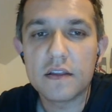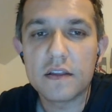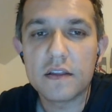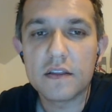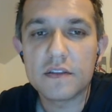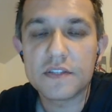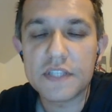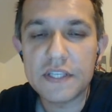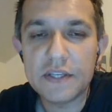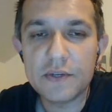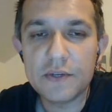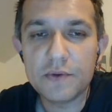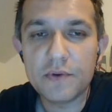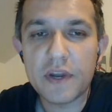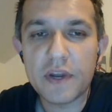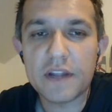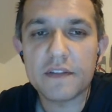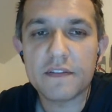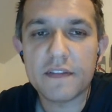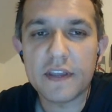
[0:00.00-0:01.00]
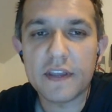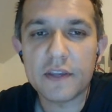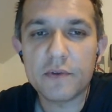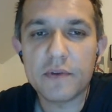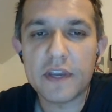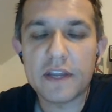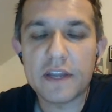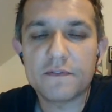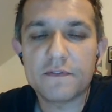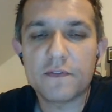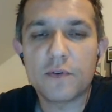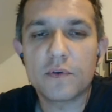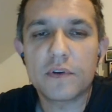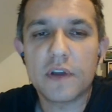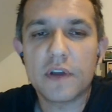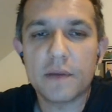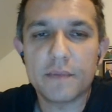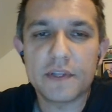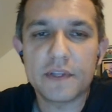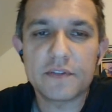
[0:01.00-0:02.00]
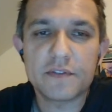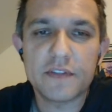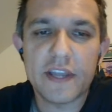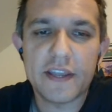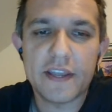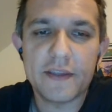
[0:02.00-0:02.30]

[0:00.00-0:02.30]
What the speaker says: See you, and thank you again for coming today.